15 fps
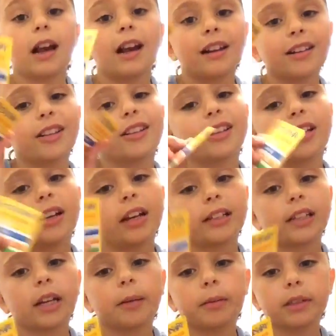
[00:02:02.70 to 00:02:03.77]
and the next
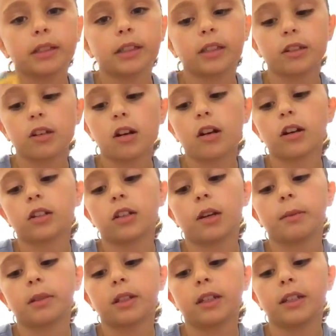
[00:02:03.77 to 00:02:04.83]
item is this card, so I'm
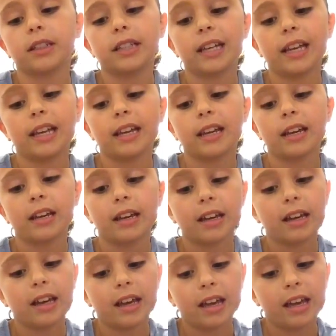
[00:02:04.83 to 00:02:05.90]
just gonna take
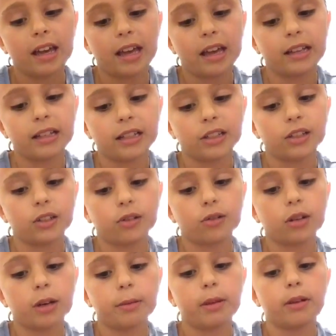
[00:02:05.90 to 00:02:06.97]
it and
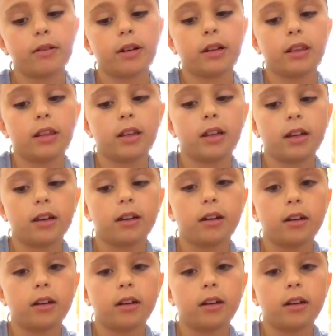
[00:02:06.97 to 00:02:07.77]
scrub it right there.